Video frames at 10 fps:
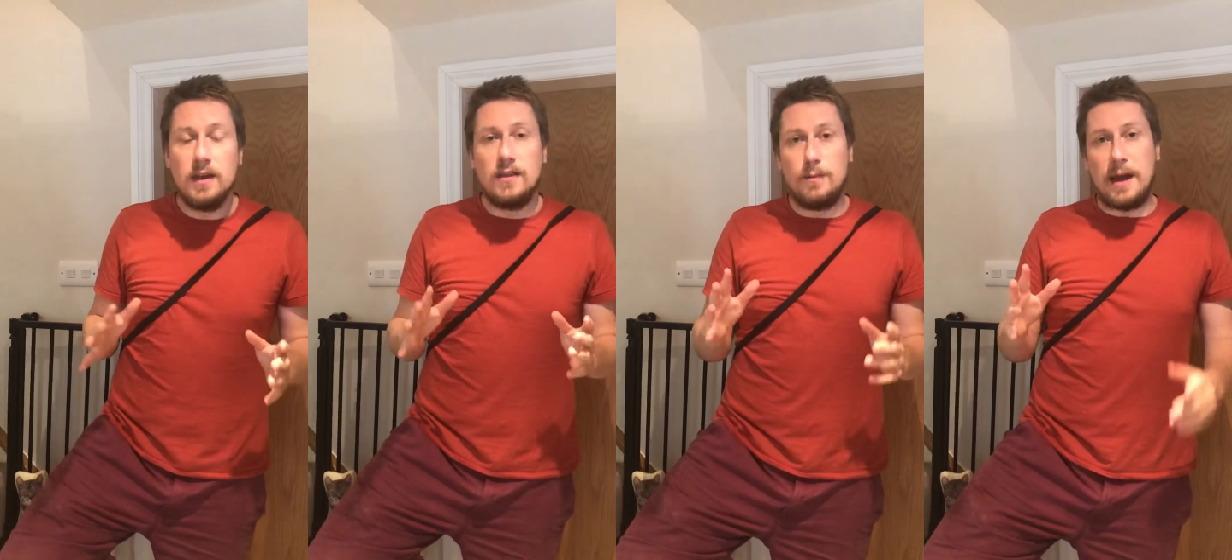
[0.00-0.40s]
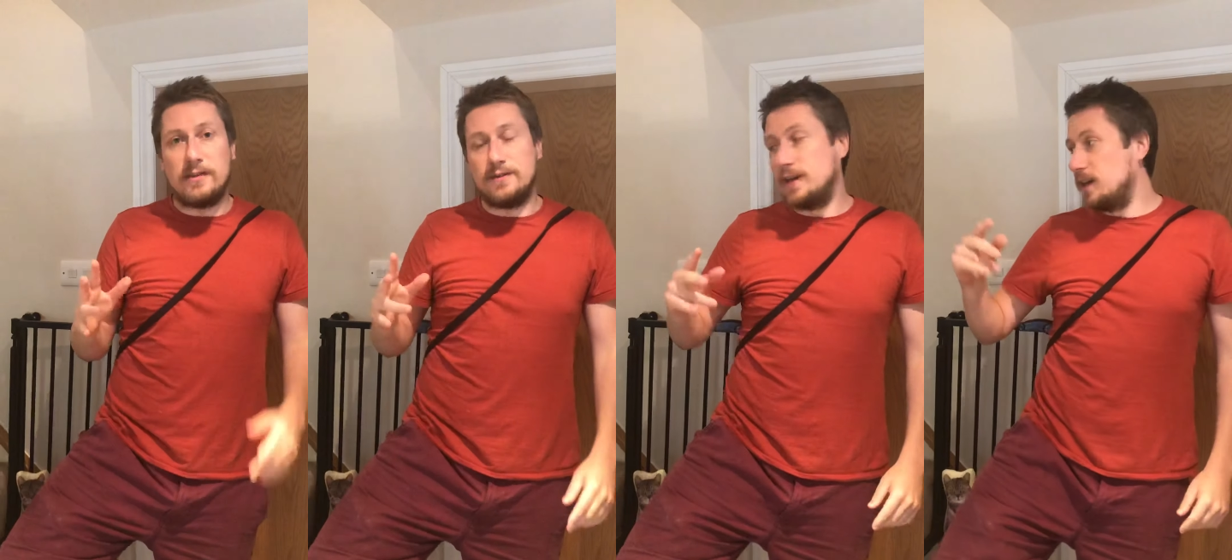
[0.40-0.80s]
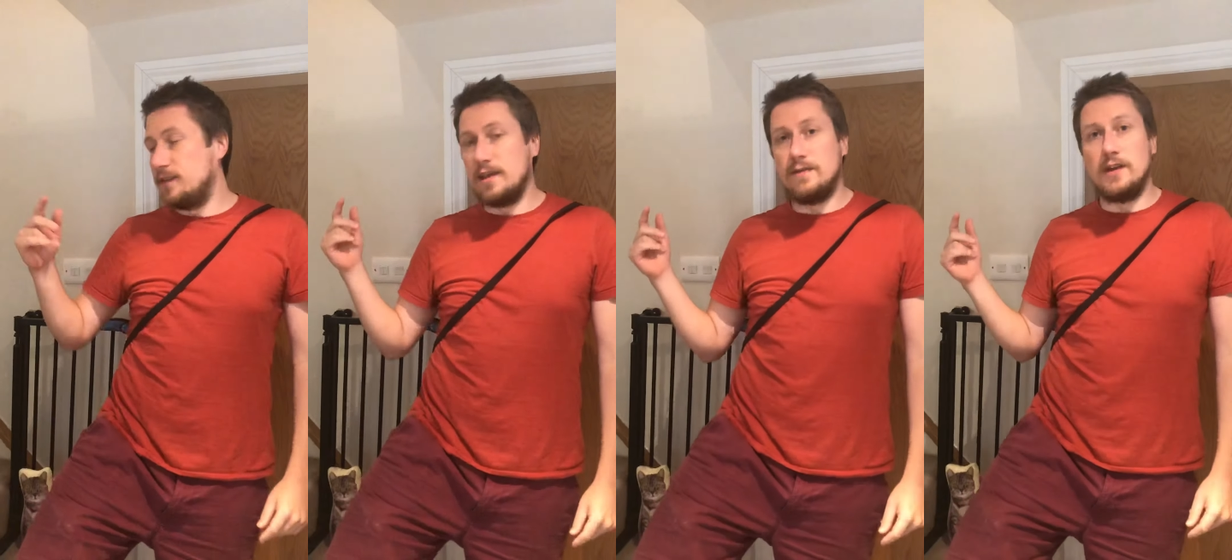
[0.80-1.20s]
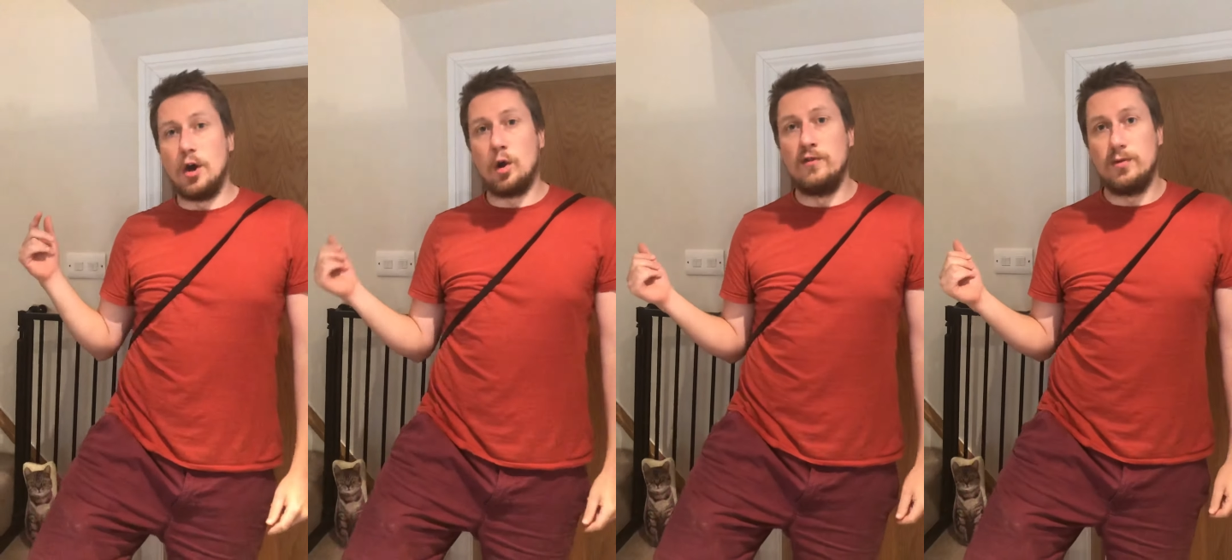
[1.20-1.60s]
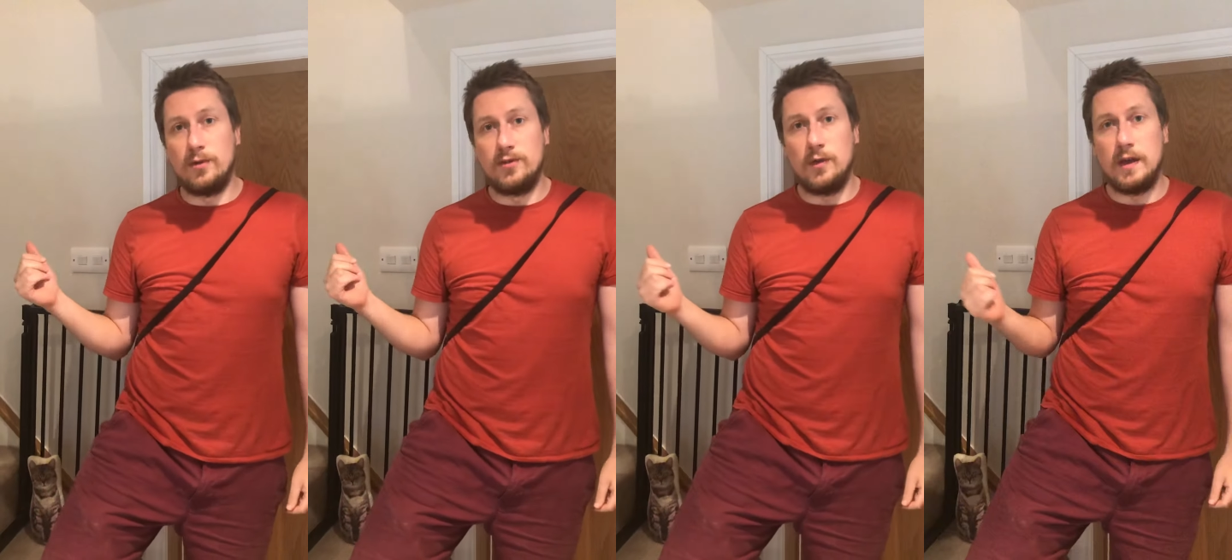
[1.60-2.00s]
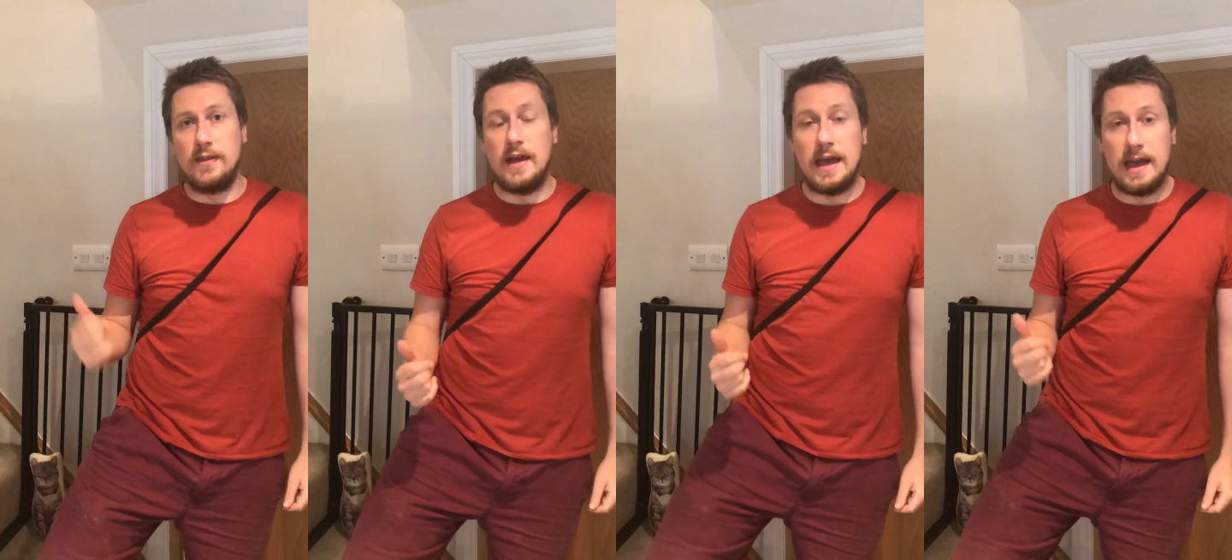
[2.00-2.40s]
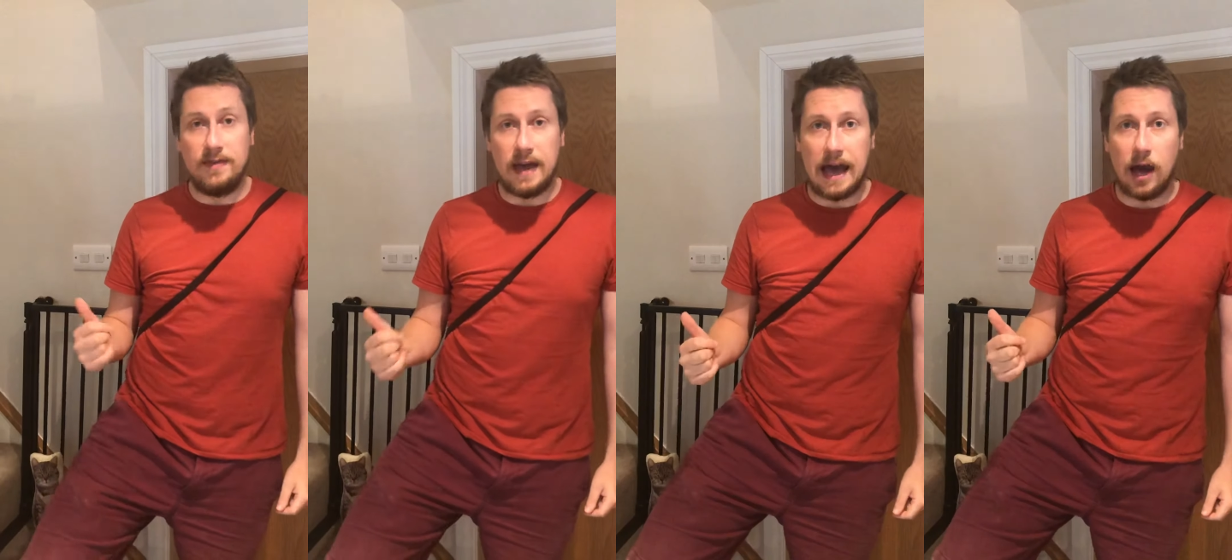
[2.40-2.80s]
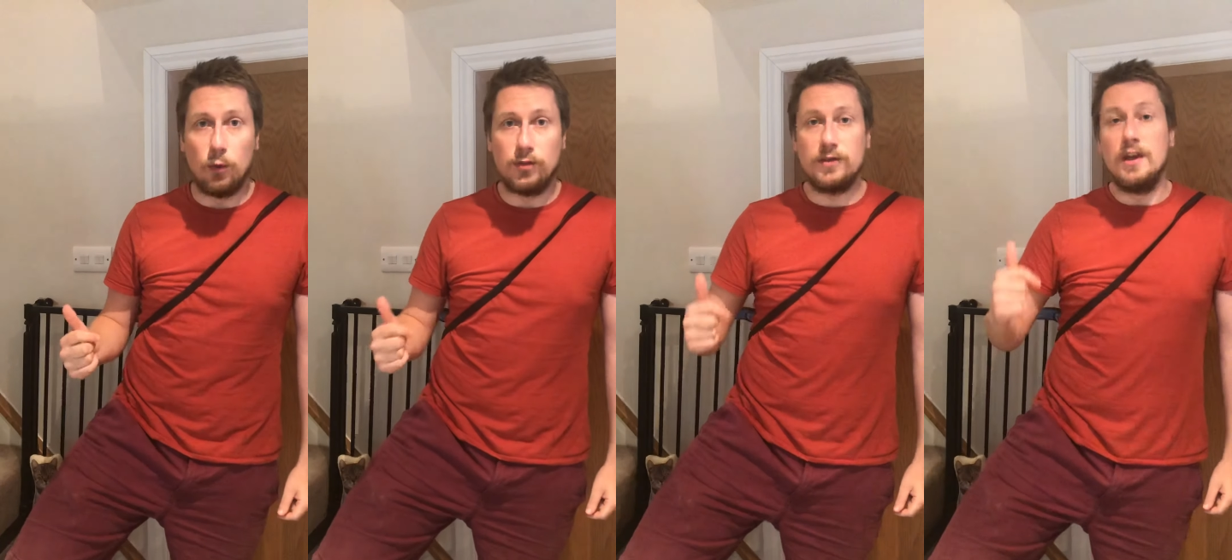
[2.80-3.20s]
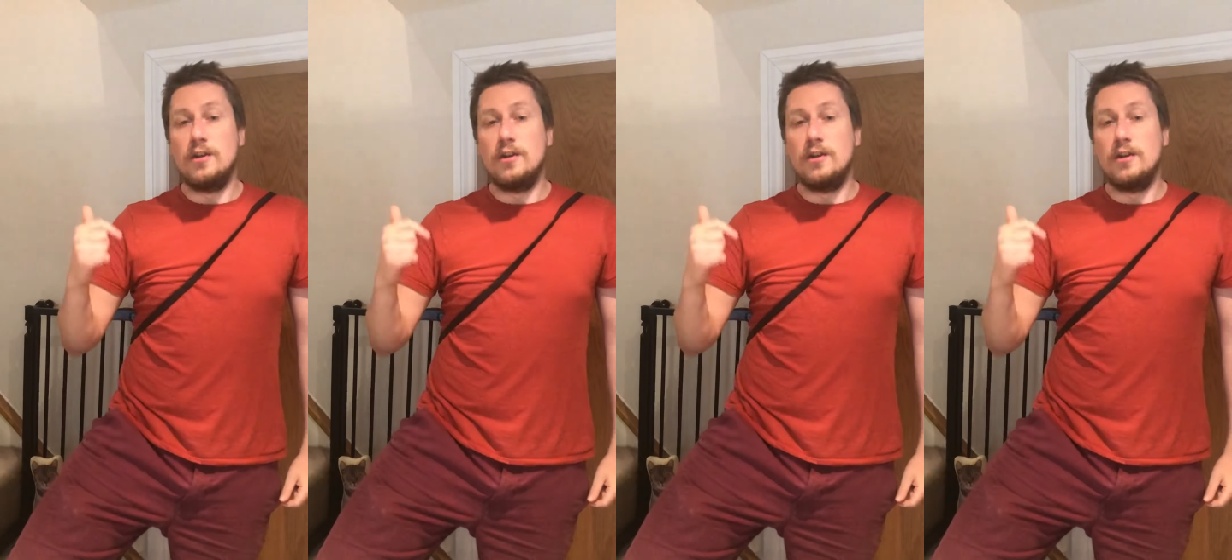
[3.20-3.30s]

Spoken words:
the best thing is if you're not comfortable doing it in the house,